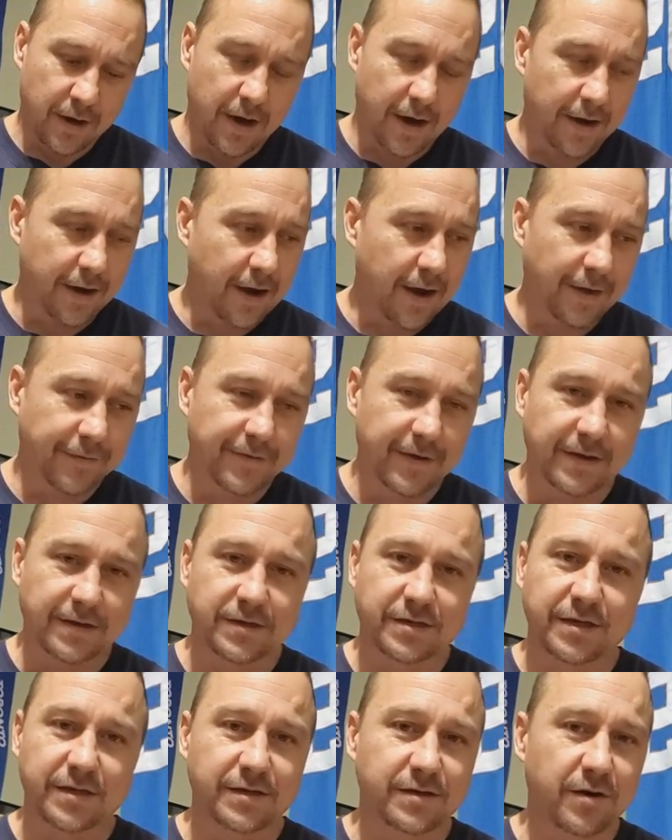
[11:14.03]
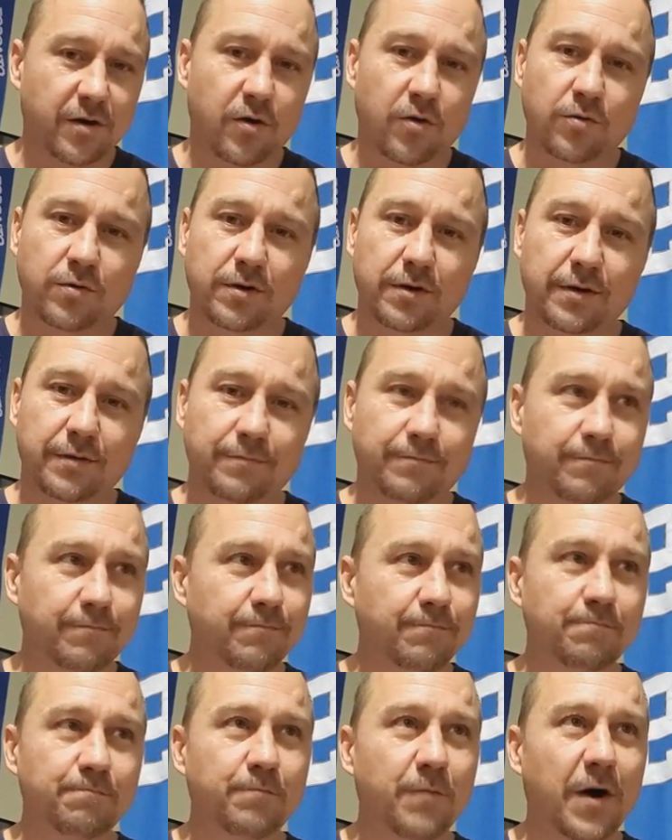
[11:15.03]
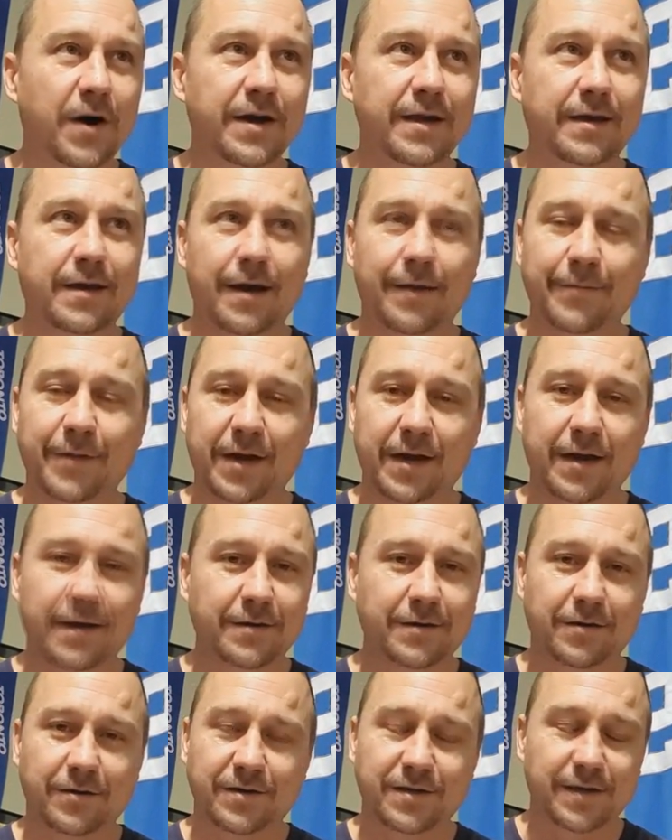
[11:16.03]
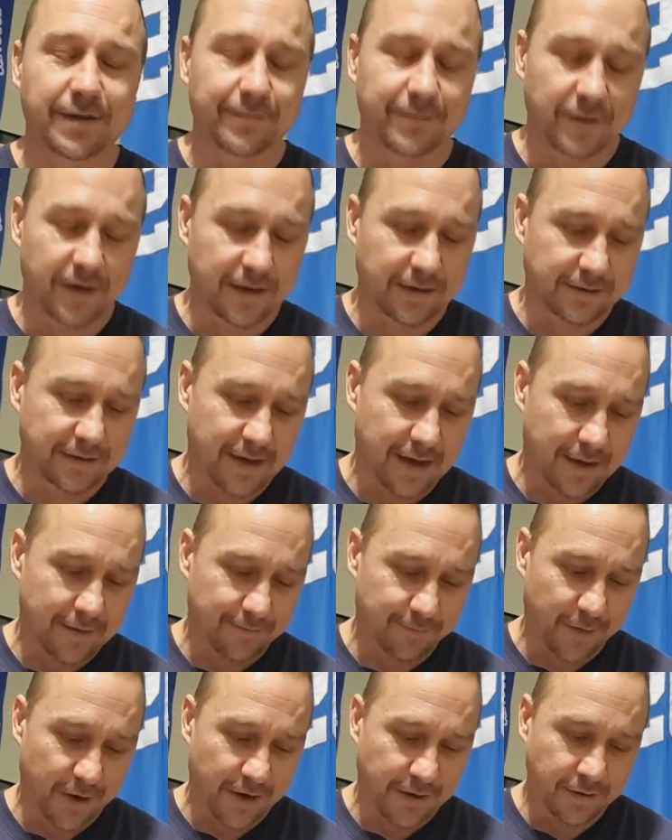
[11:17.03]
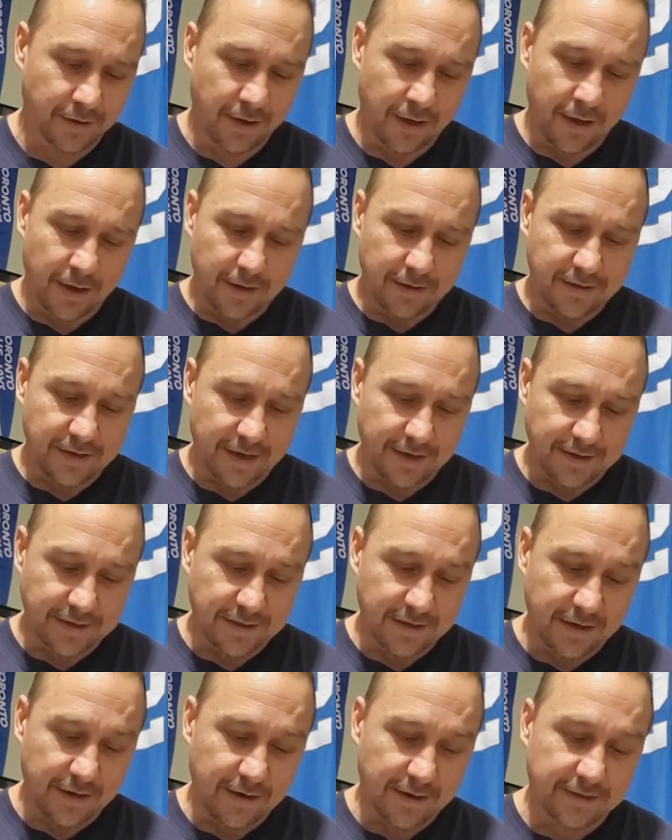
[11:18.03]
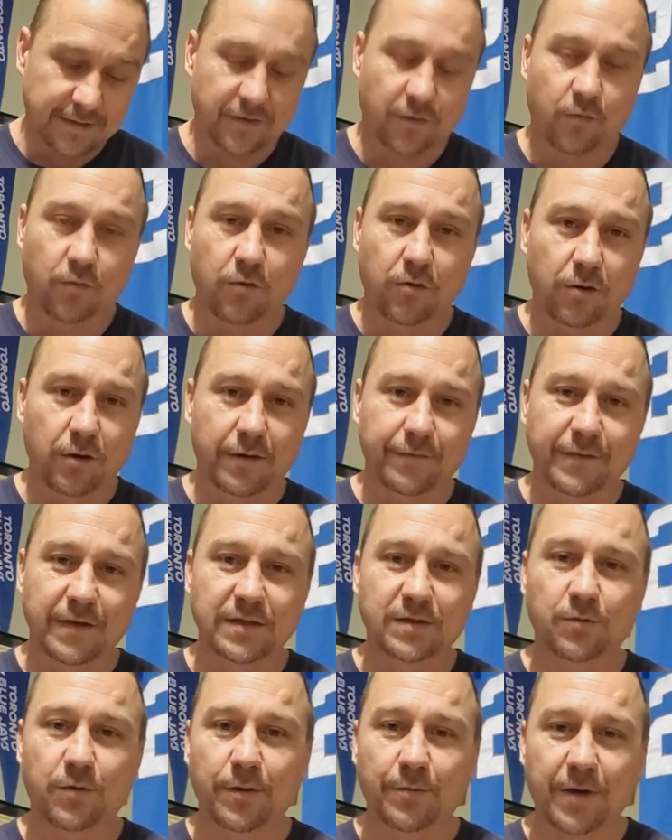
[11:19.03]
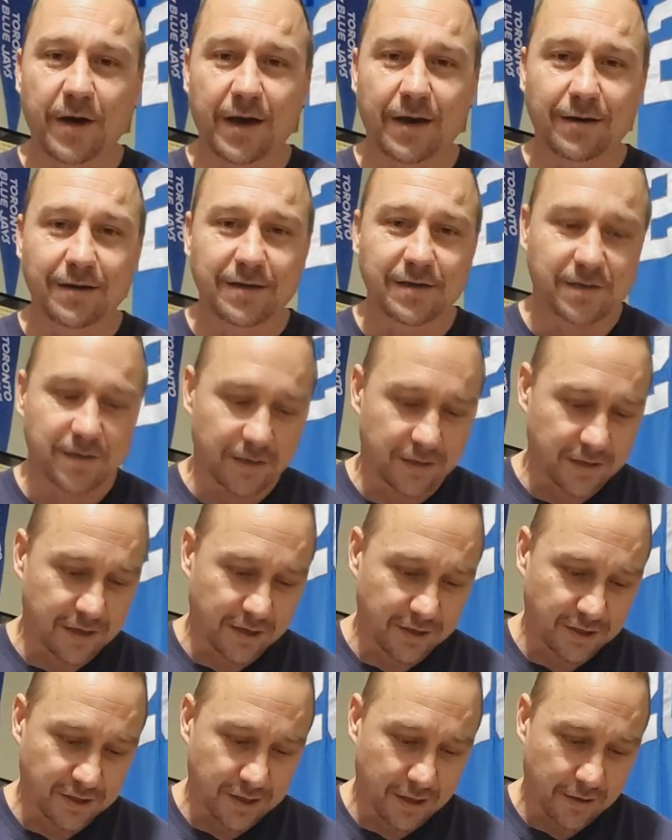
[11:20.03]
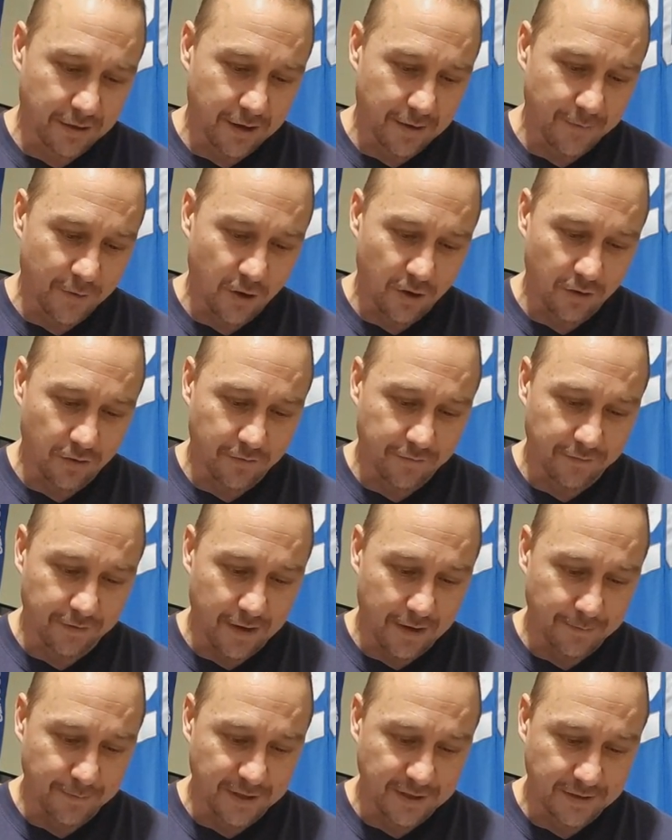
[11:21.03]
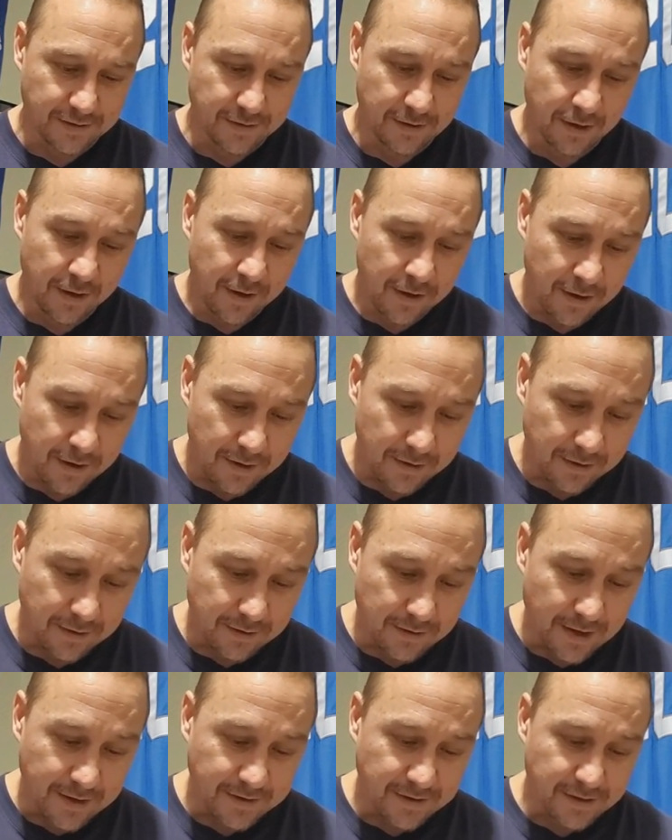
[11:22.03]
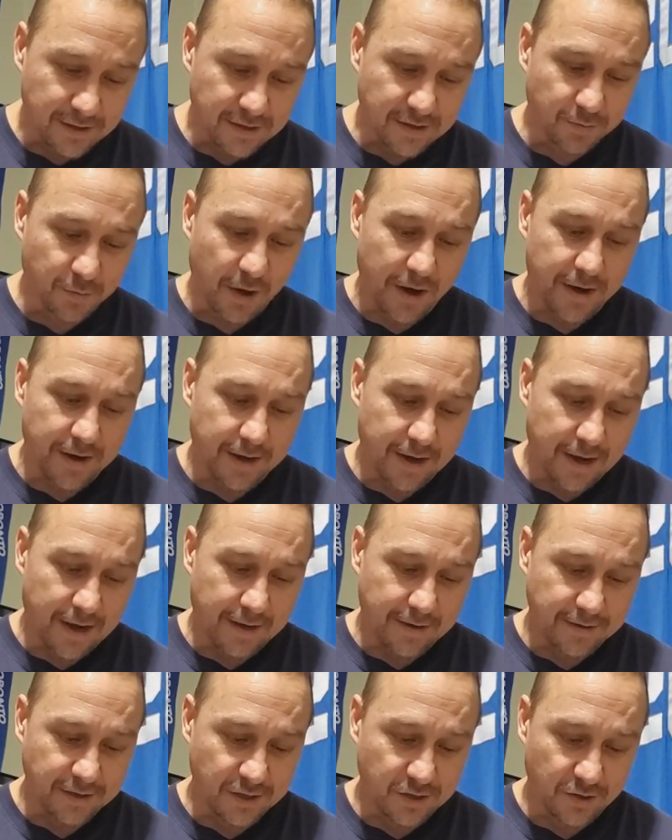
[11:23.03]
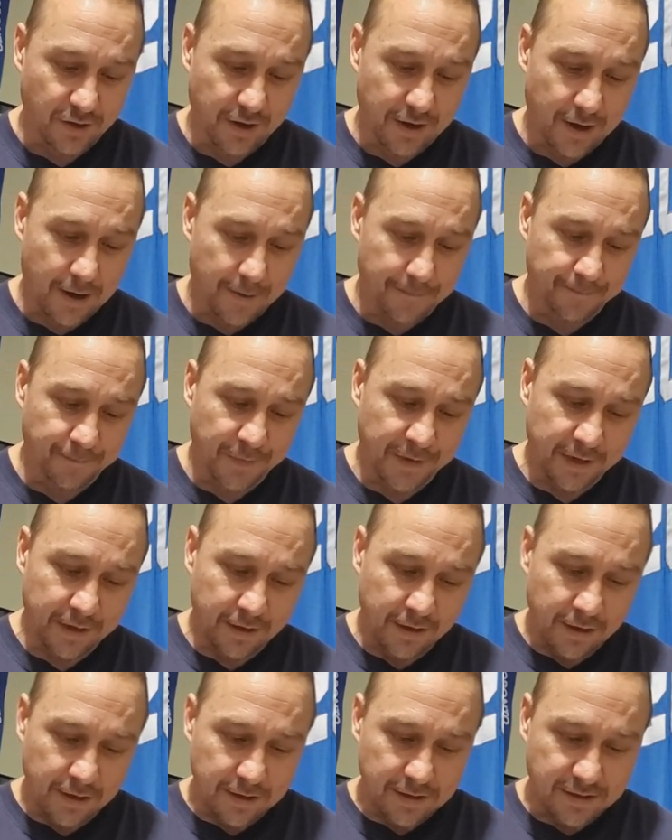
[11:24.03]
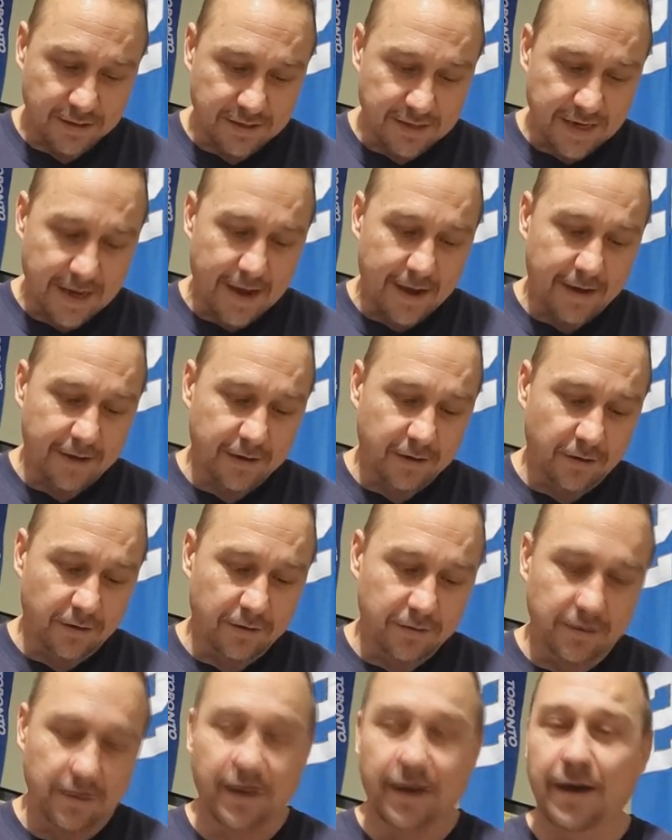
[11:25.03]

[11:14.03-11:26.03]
I think it's just Oakland money coming in or something like that. But Tennessee, I like to roll in this one by at least a touchdown. I'm all over them as against the spread and straight up. Seattle